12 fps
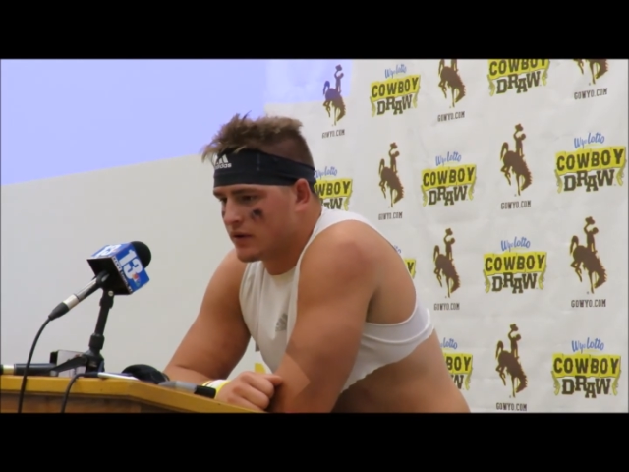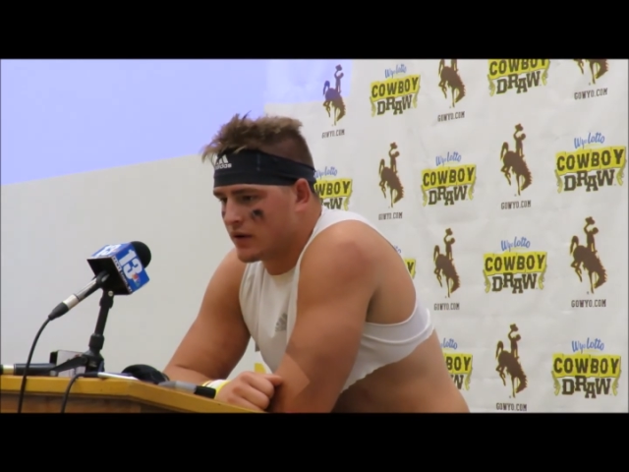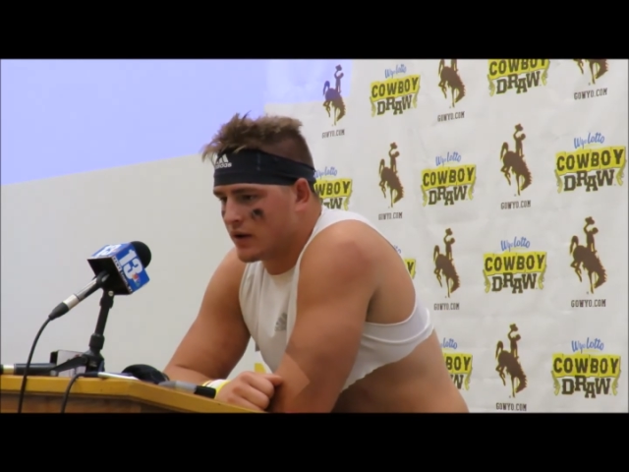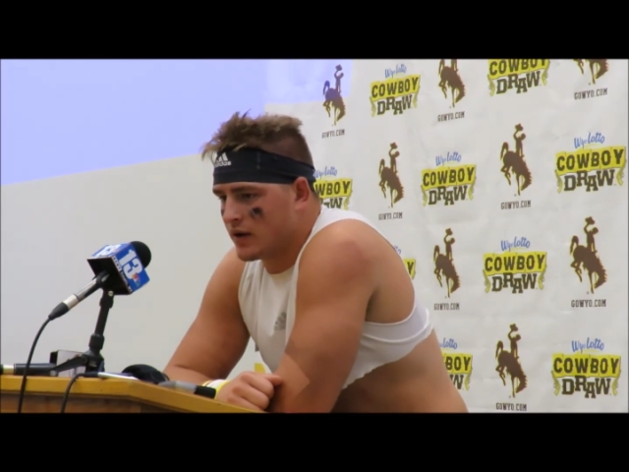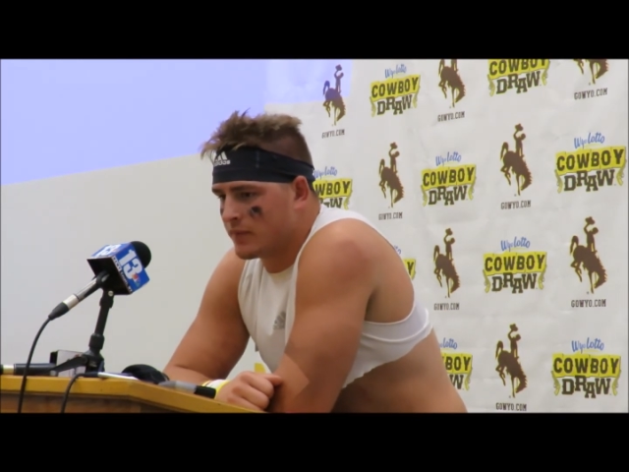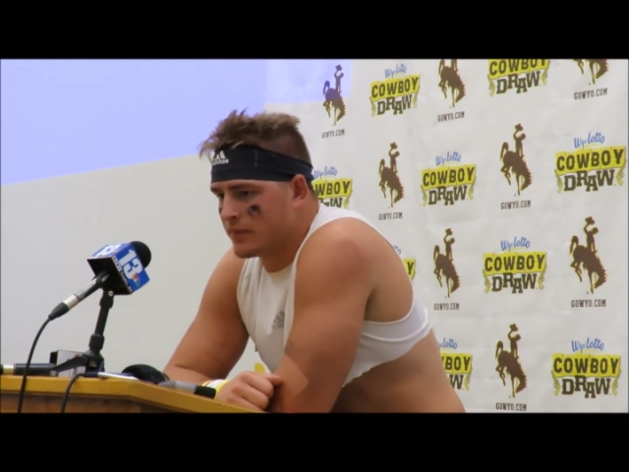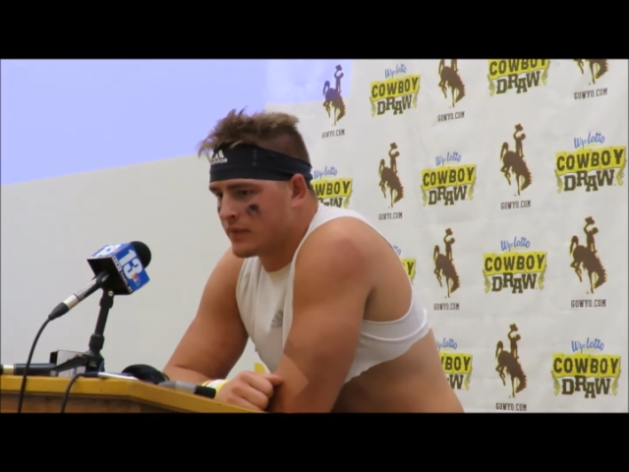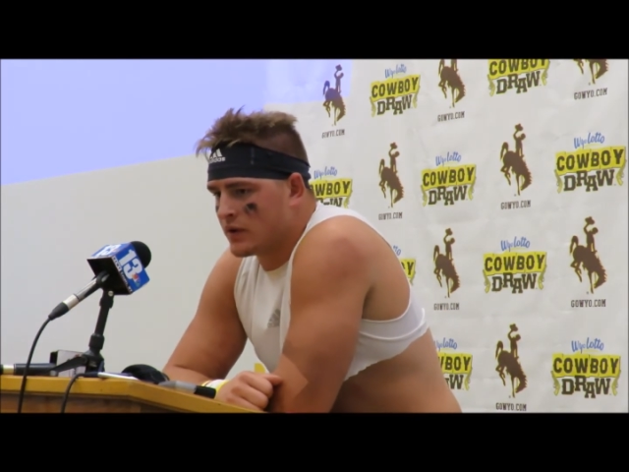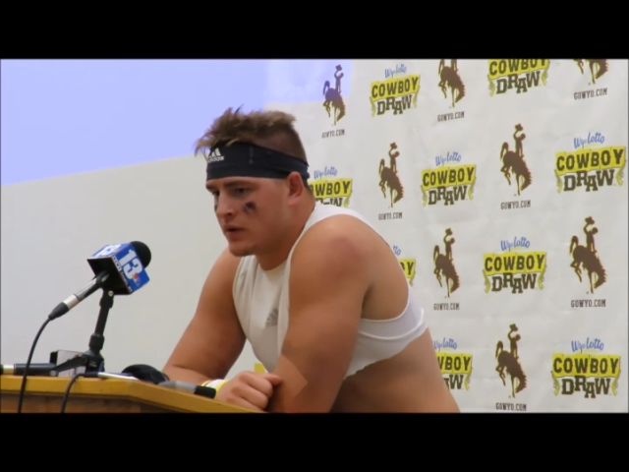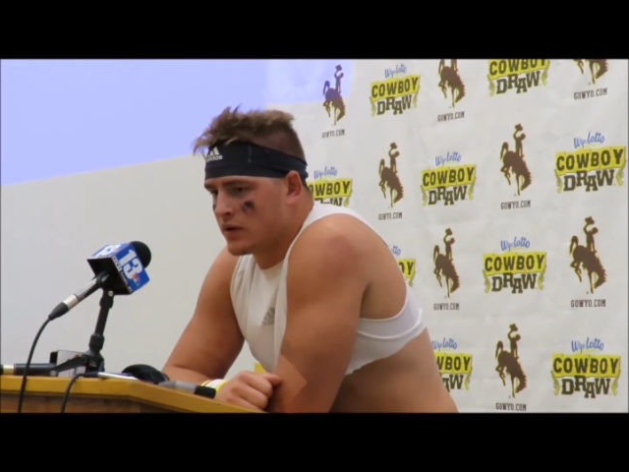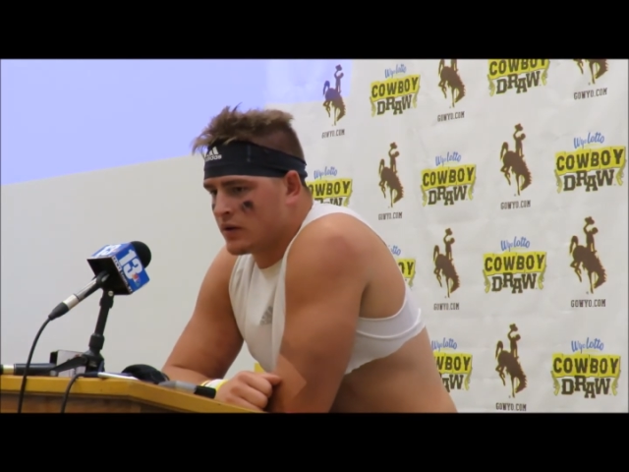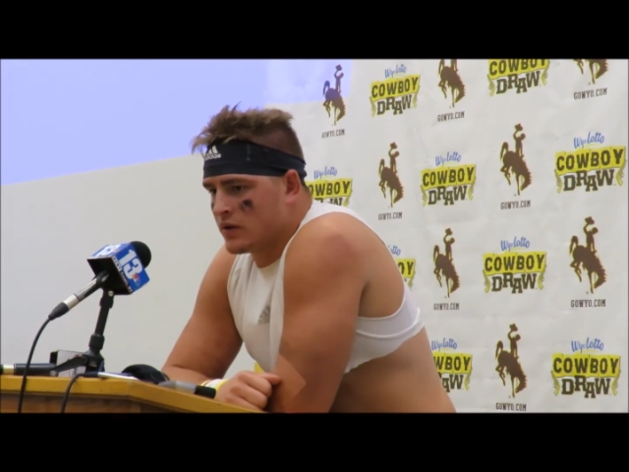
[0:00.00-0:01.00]
um,
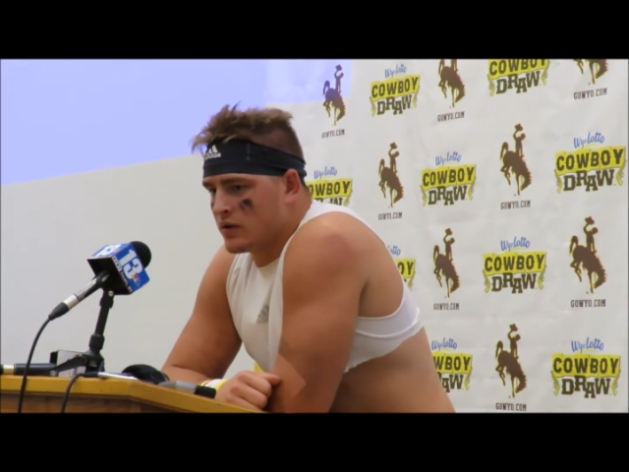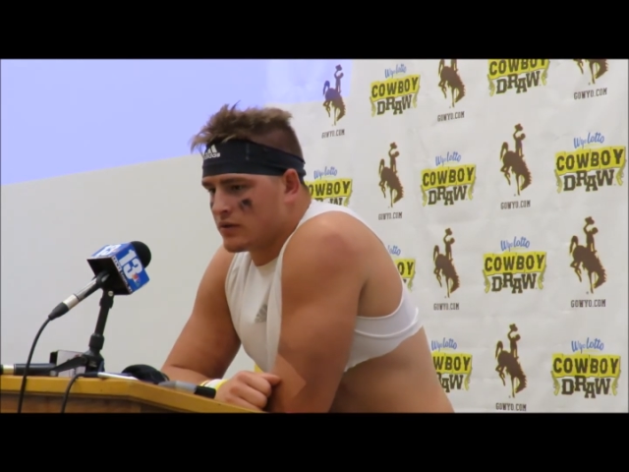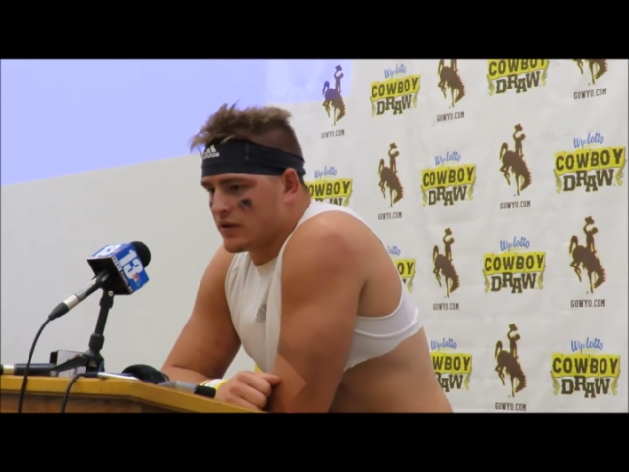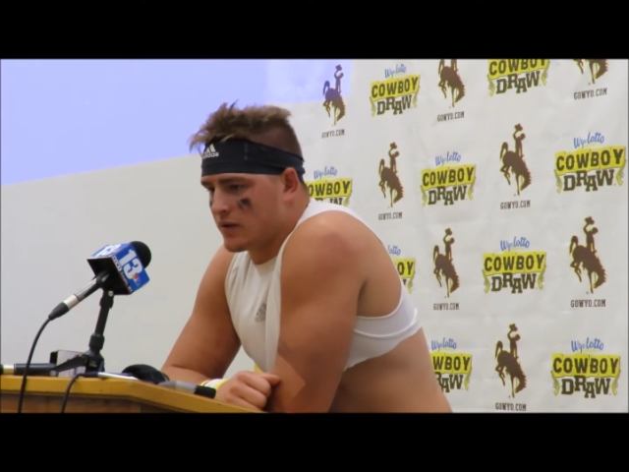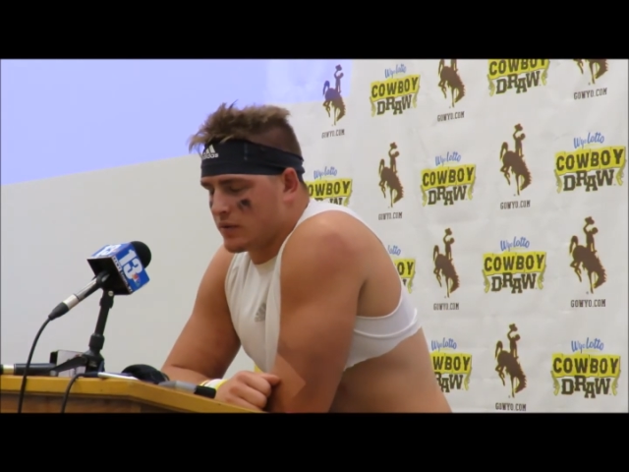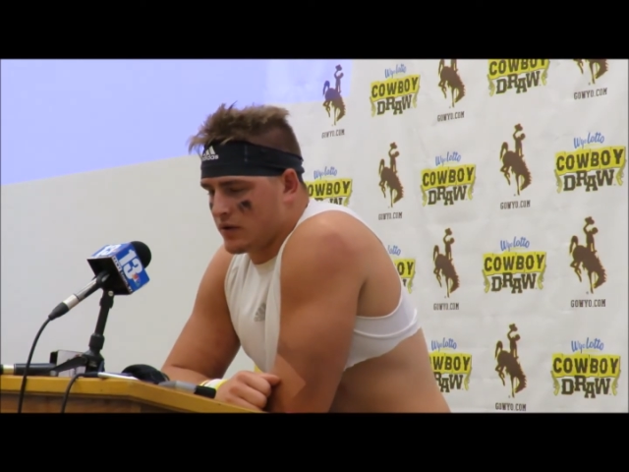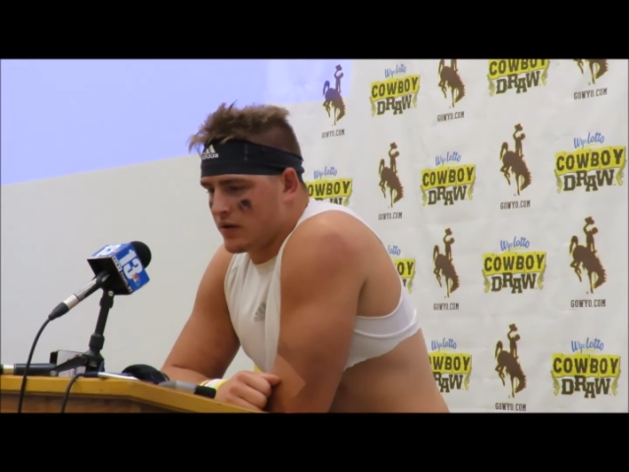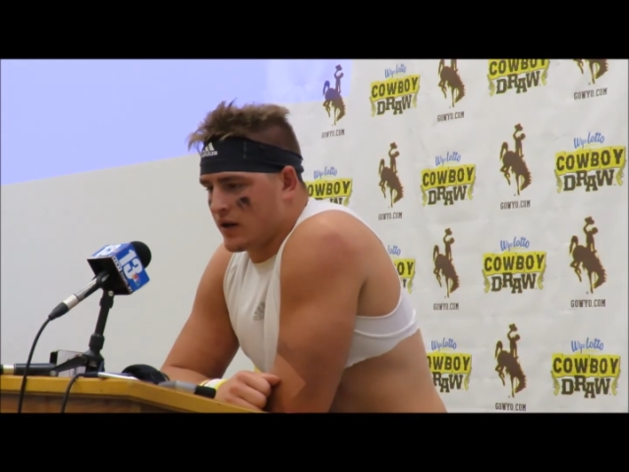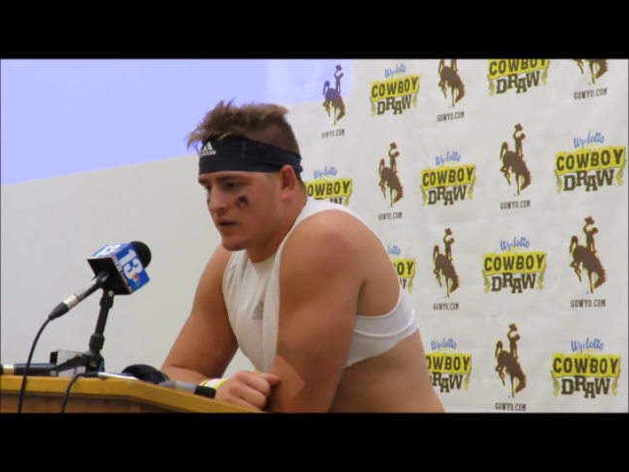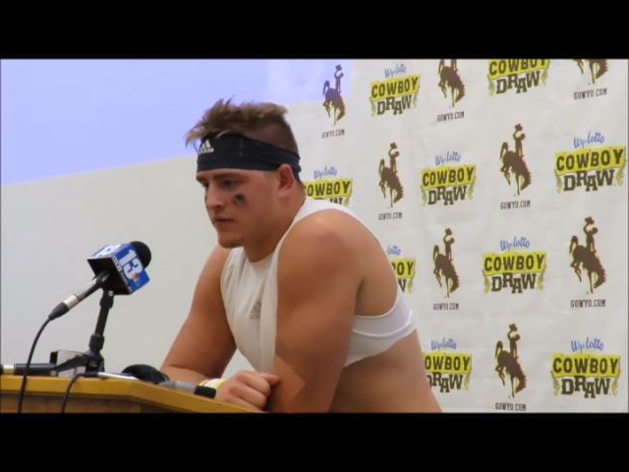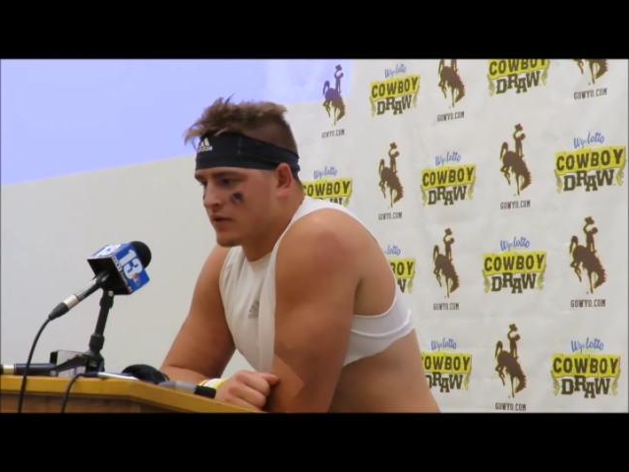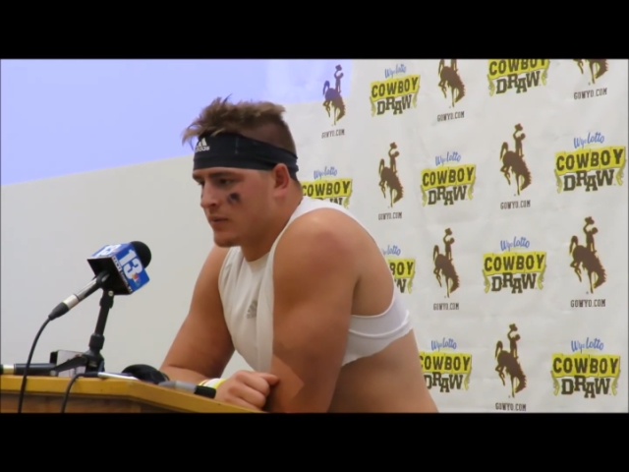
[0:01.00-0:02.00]
take what you
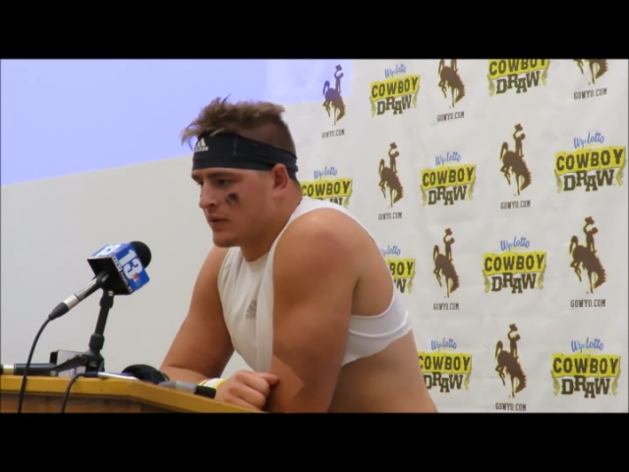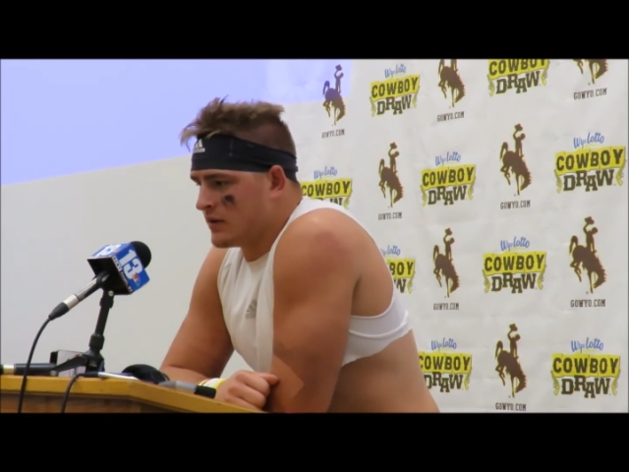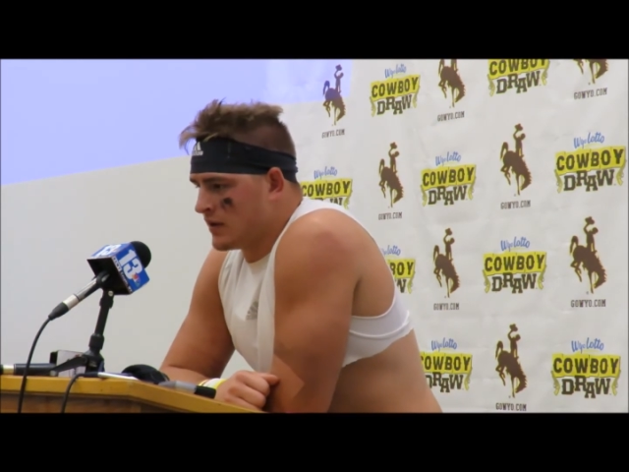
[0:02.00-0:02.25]
can from it,